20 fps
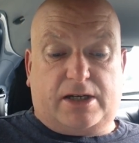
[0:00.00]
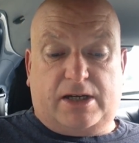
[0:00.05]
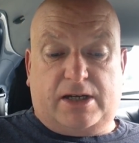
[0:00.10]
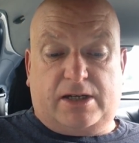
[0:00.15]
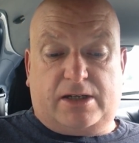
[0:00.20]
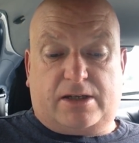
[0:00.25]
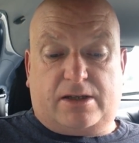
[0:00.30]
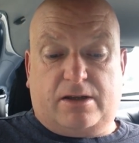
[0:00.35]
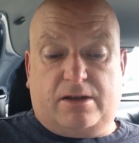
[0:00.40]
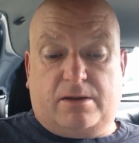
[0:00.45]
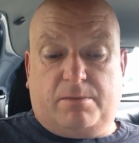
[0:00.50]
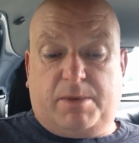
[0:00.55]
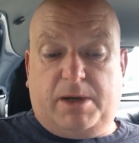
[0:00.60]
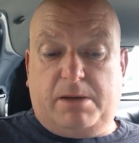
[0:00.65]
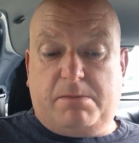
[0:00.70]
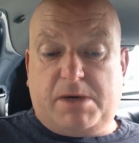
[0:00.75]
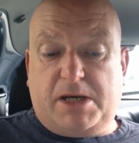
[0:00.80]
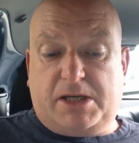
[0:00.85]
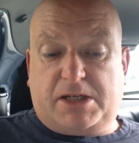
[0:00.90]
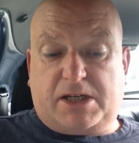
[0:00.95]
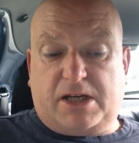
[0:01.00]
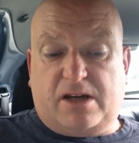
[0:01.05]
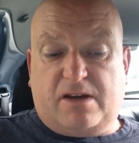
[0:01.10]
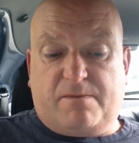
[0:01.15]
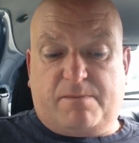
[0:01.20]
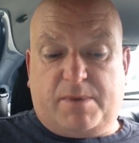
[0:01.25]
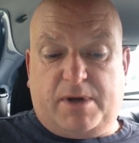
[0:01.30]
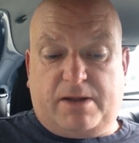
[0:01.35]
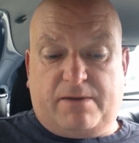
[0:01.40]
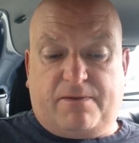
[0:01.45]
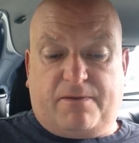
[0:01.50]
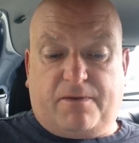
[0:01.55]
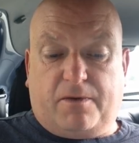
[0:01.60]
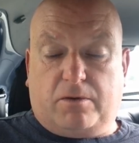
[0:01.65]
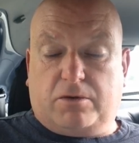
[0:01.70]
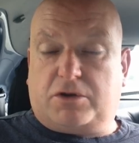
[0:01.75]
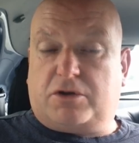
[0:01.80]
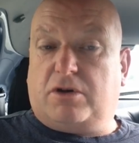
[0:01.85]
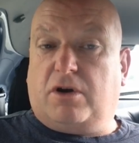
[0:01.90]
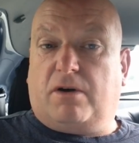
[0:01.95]
is that the BBC have been
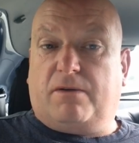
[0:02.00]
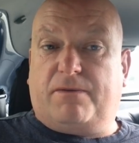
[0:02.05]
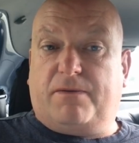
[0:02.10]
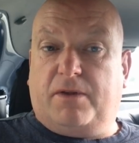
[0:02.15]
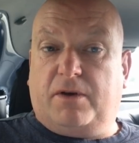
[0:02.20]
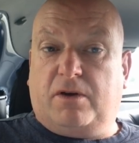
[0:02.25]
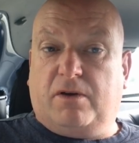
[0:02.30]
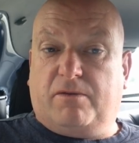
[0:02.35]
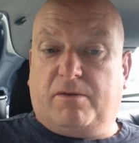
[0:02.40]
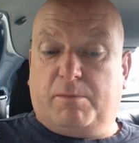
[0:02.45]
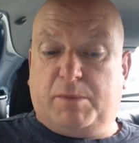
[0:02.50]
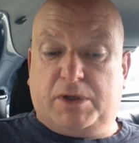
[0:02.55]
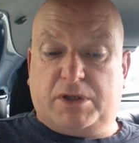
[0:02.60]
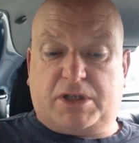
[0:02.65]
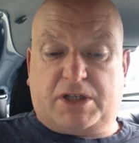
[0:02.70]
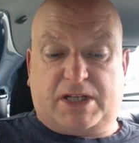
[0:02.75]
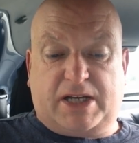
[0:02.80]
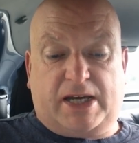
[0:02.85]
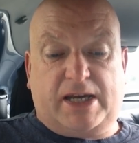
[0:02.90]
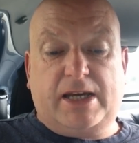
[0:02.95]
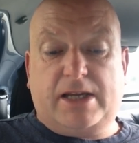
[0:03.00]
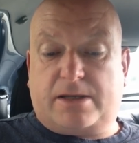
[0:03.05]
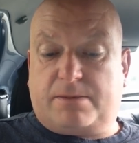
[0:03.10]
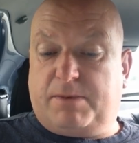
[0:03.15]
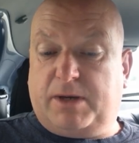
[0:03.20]
forced off the government's teat